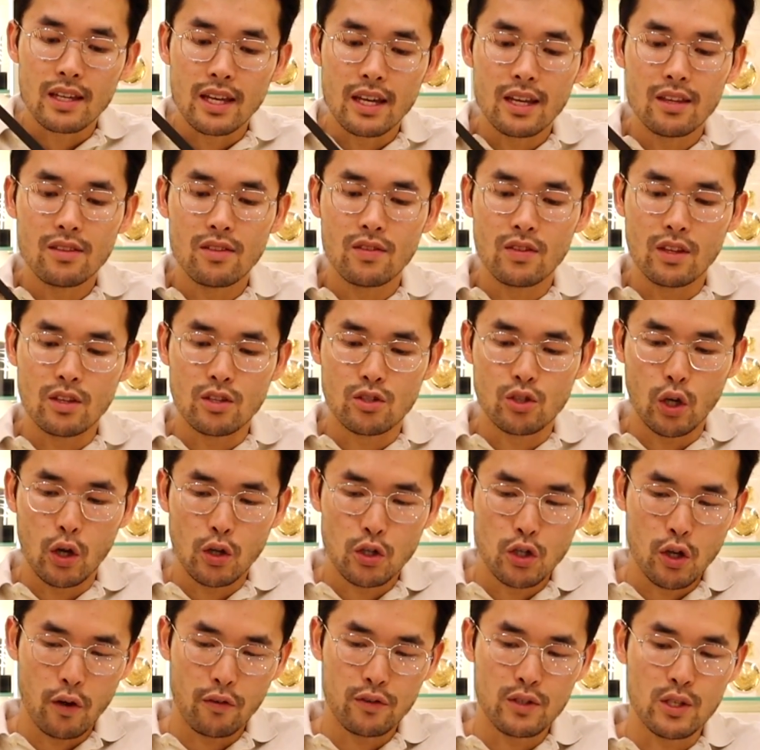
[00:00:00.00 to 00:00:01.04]
in
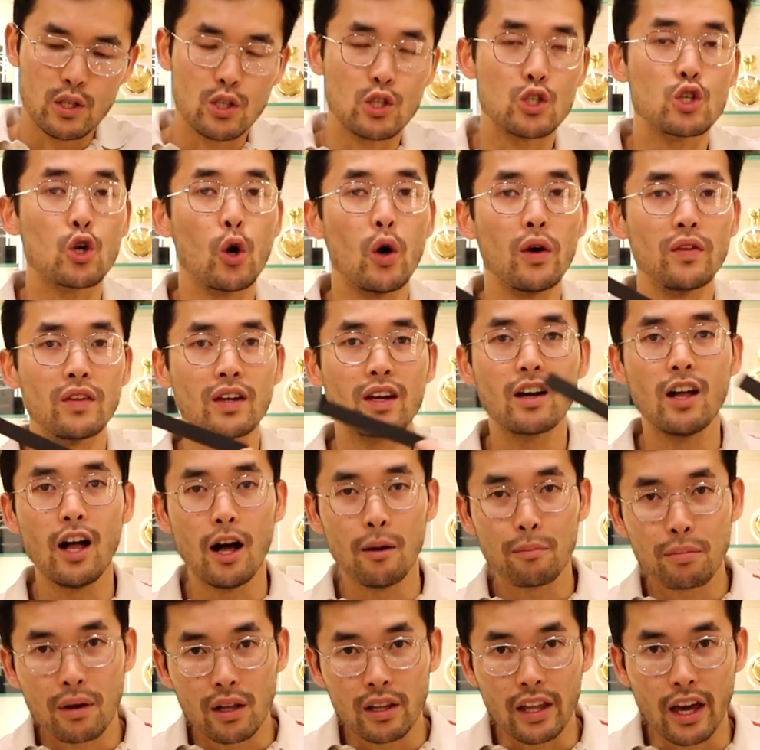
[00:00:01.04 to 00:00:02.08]
XERJOFF's Join the
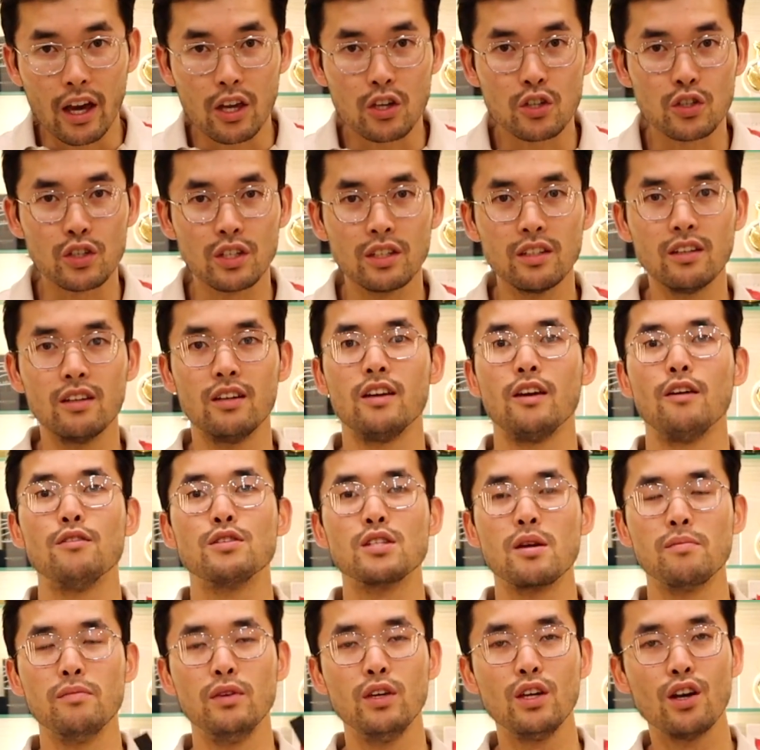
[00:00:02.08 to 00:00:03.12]
Club collection, if
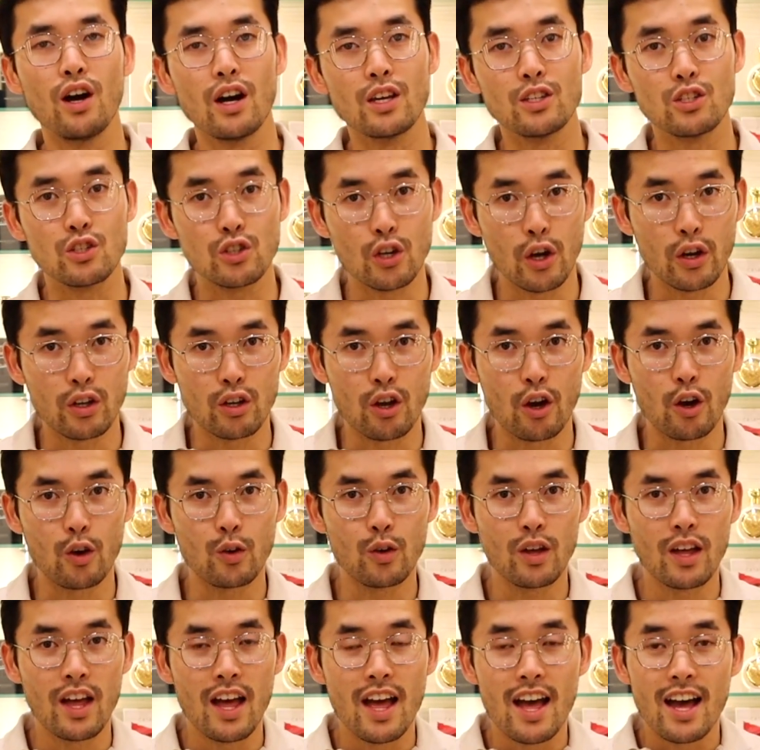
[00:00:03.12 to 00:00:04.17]
some of you guys don't know,
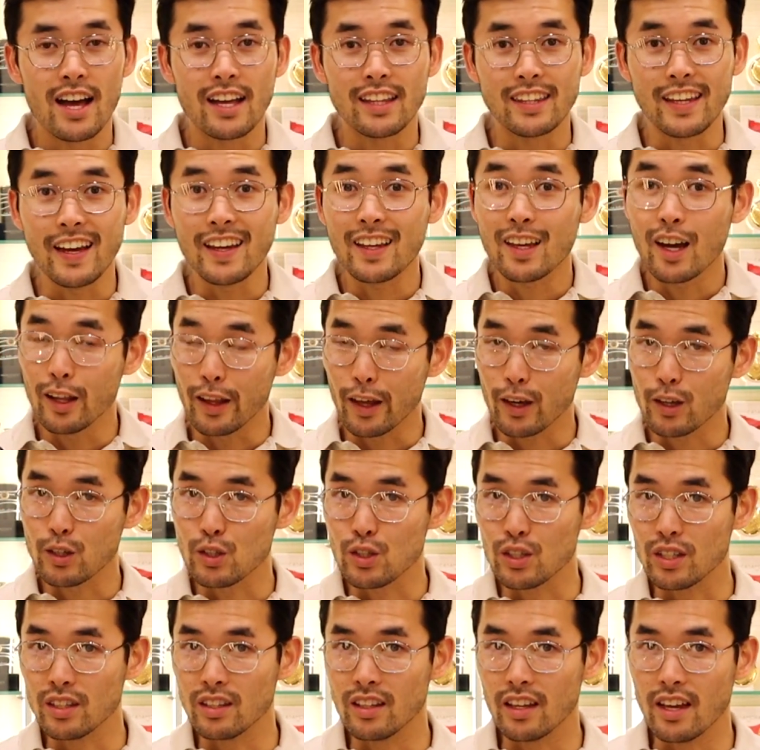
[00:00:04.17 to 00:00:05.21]
that
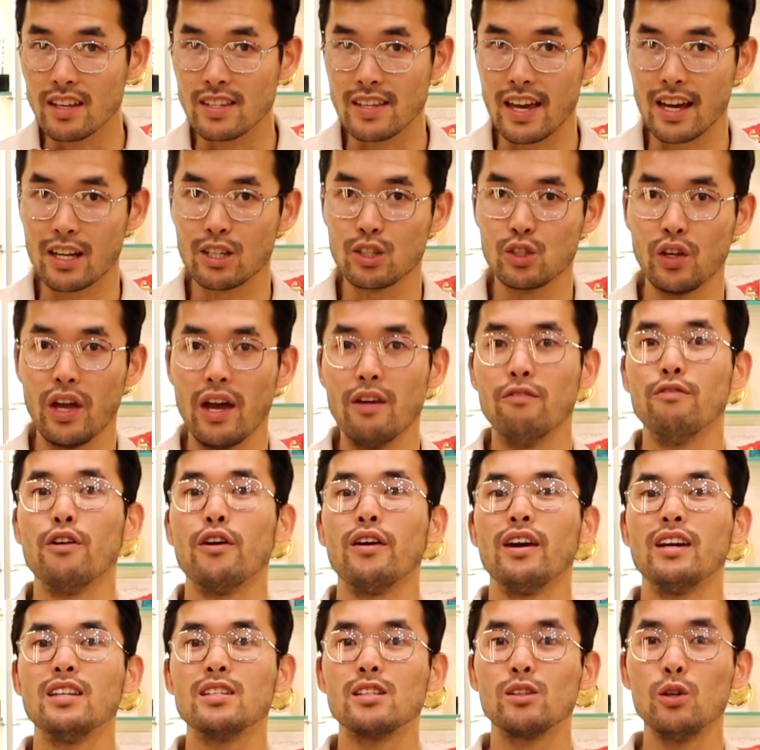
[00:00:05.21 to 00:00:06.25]
collection is actually a
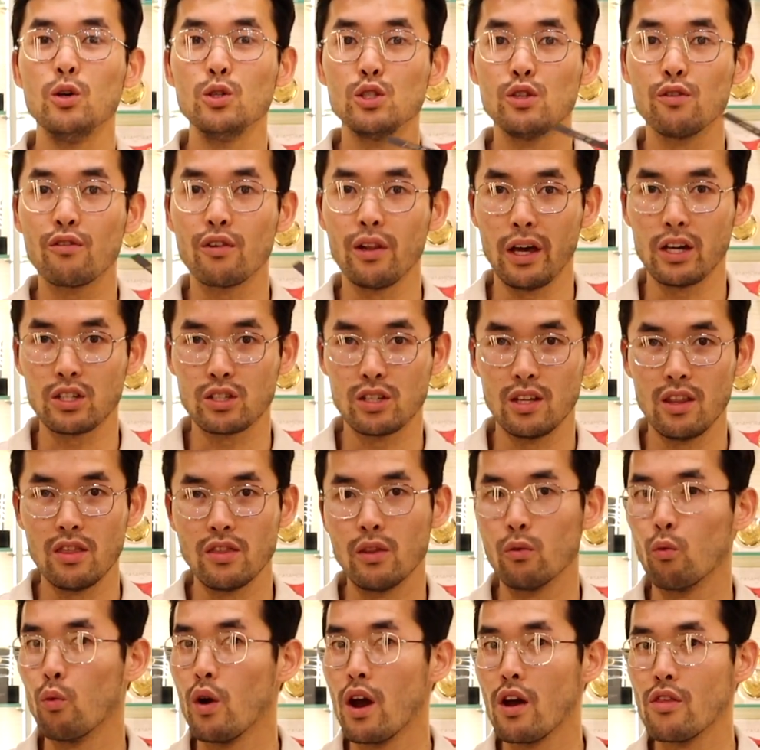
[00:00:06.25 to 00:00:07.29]
very exclusive collection
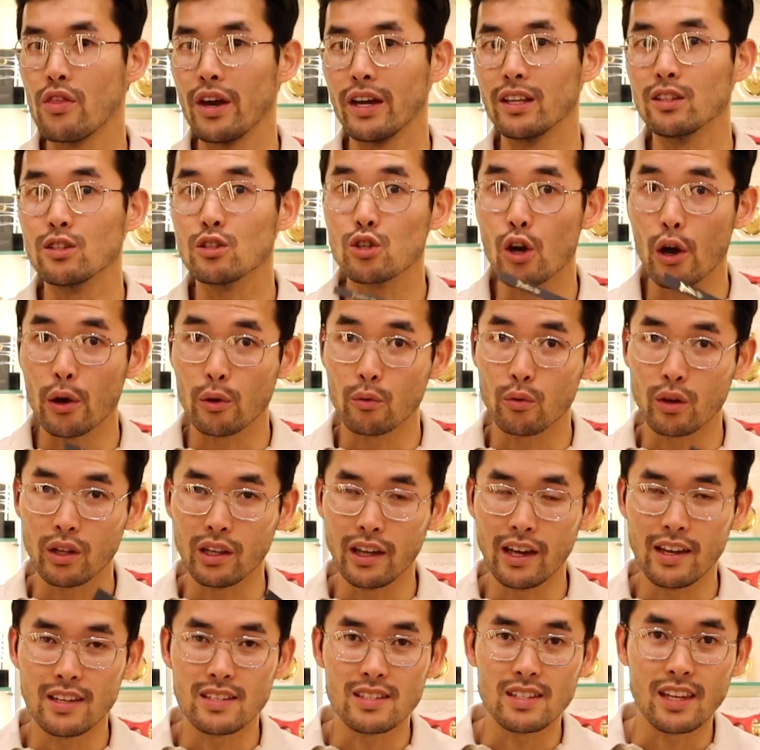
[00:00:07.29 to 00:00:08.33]
where they don't
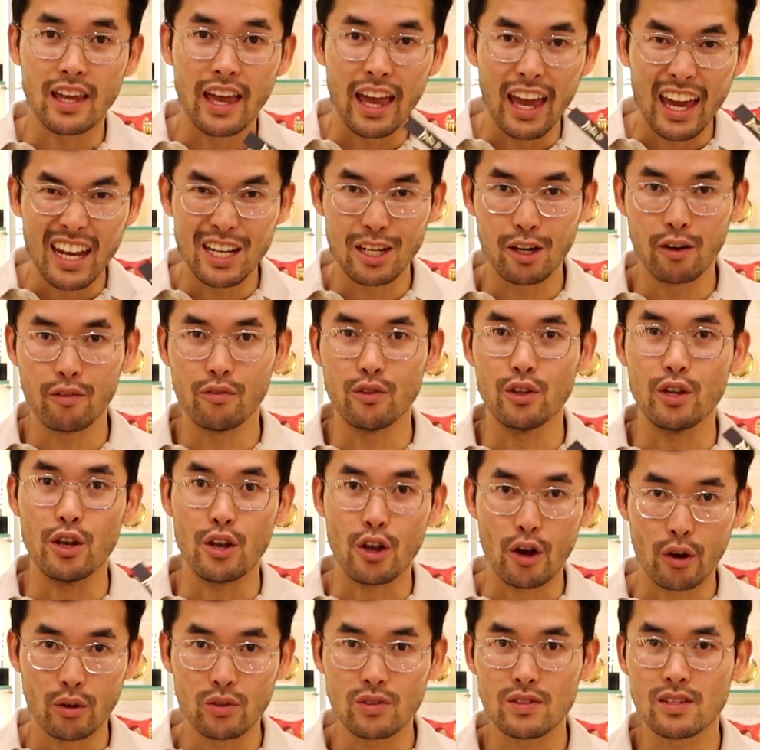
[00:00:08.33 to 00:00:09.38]
release any of the
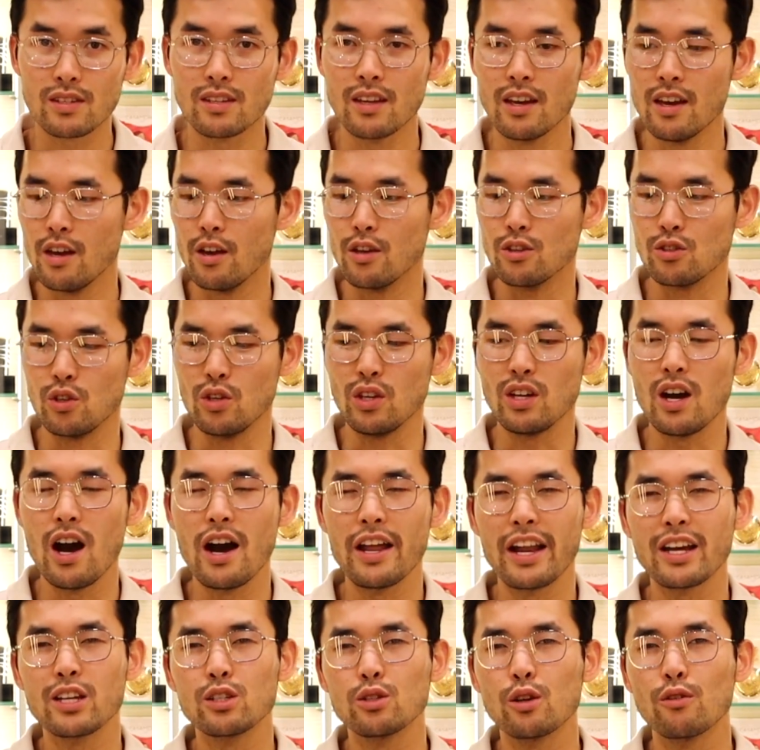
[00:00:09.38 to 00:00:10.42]
notes. So you can't
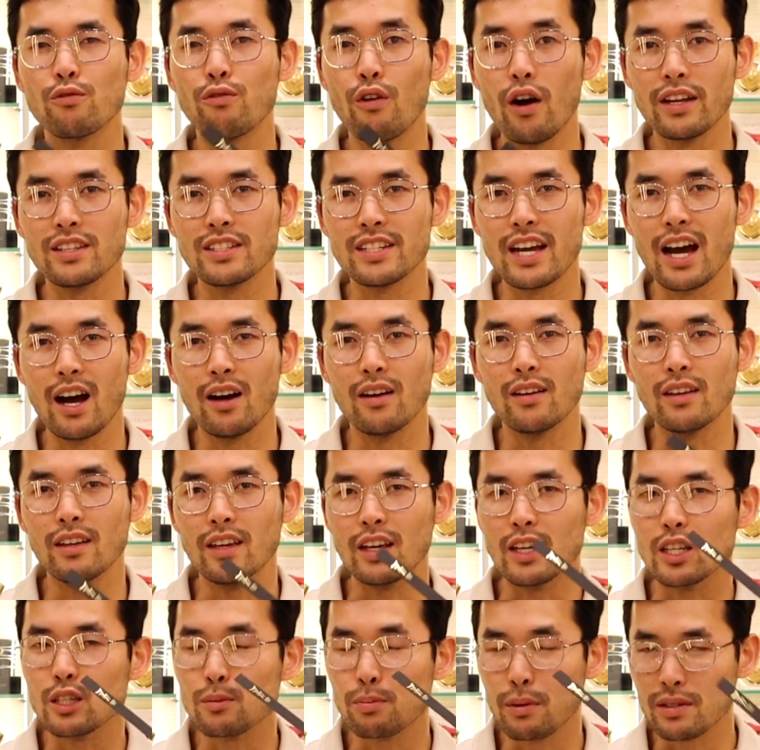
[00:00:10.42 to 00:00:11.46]
actually find out
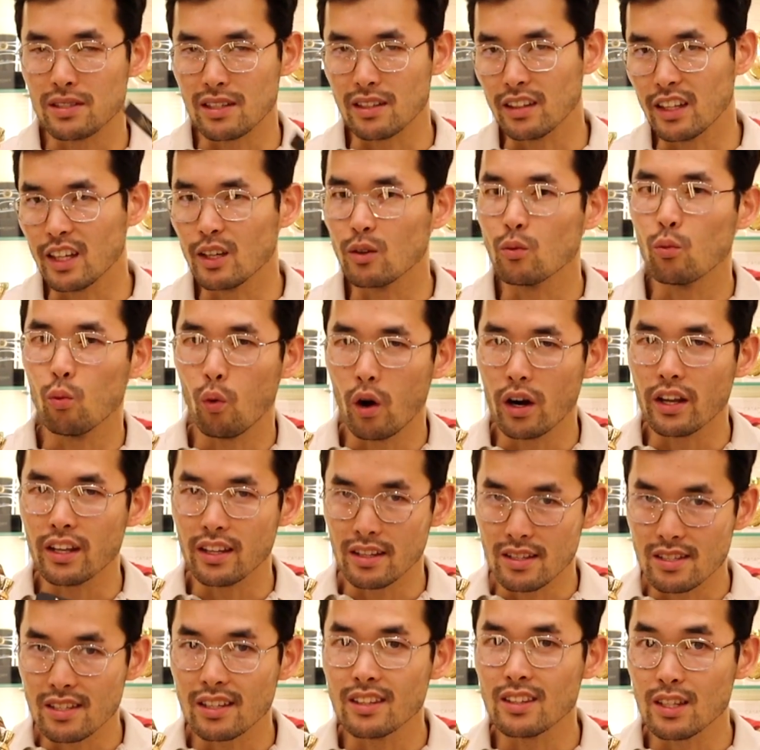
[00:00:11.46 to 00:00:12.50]
explicitly what
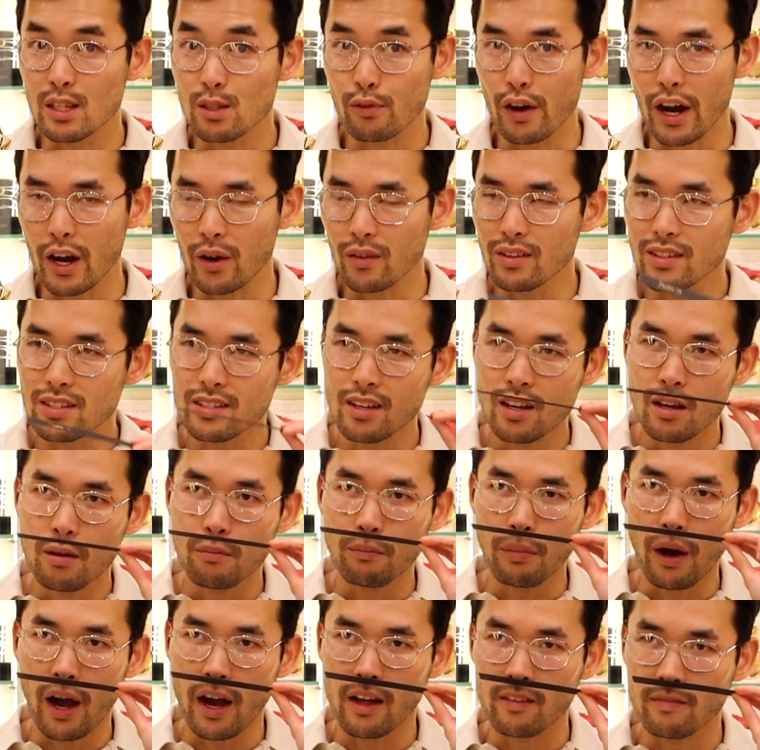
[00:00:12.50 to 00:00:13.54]
is in this fragrance,
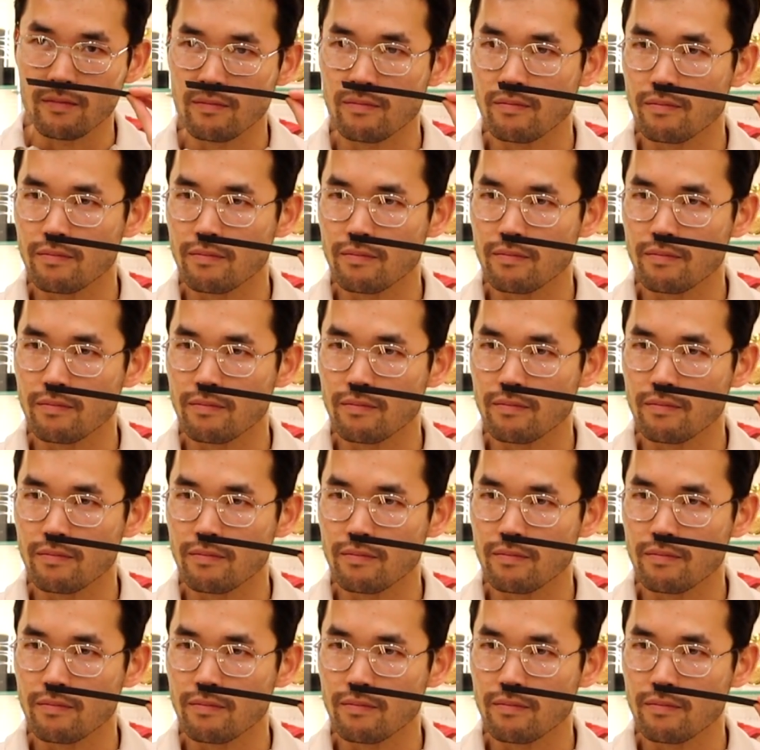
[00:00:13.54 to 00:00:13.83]
but